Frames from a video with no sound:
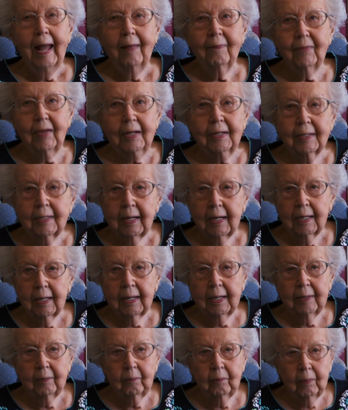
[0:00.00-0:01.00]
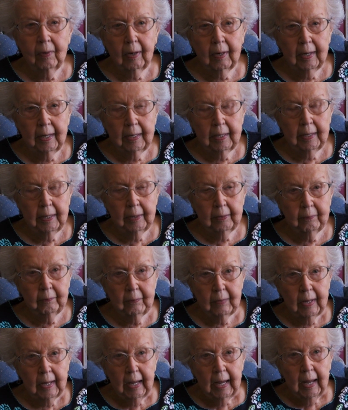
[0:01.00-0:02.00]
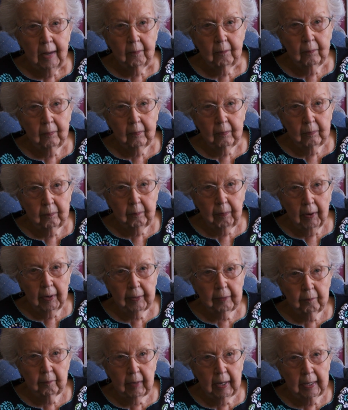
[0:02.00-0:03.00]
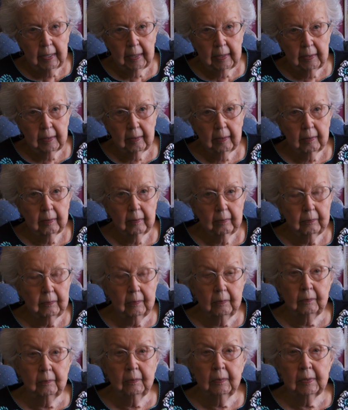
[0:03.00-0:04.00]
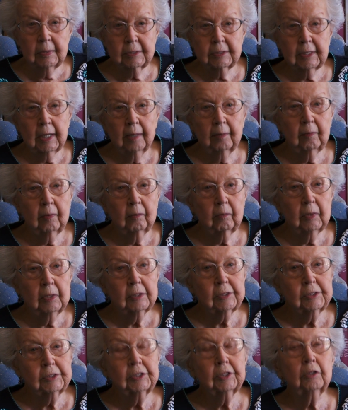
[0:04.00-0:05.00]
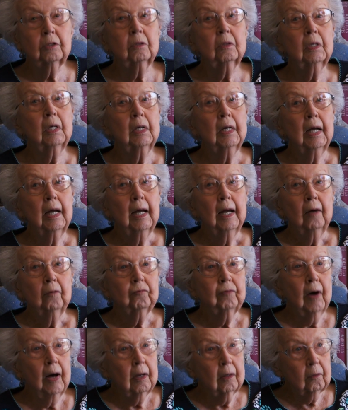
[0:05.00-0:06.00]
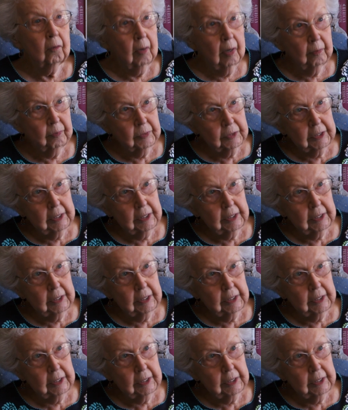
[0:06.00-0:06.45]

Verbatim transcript: and then I I um, part of my uh, assignment was to follow up